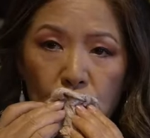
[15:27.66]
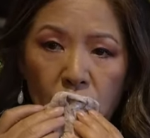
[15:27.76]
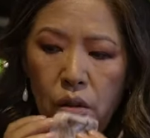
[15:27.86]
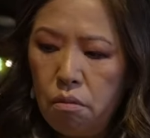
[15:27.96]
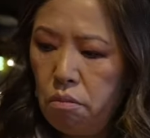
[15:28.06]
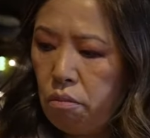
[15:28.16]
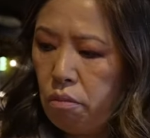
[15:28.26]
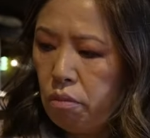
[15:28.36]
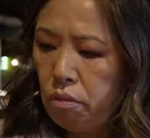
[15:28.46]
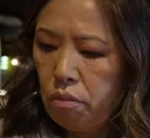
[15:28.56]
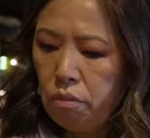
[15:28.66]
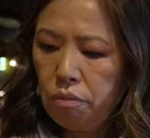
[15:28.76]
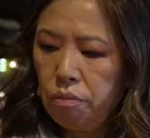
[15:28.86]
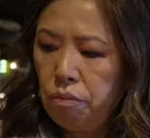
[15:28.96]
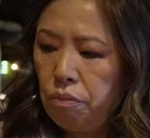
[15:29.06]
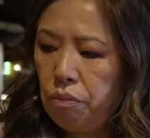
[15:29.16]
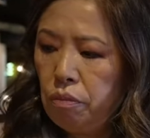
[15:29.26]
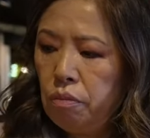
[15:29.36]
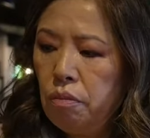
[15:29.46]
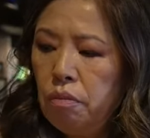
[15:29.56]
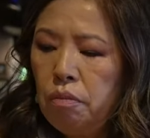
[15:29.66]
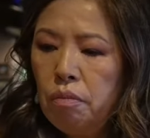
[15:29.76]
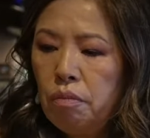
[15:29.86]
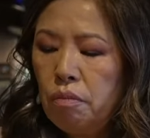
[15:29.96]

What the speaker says: (not speaking)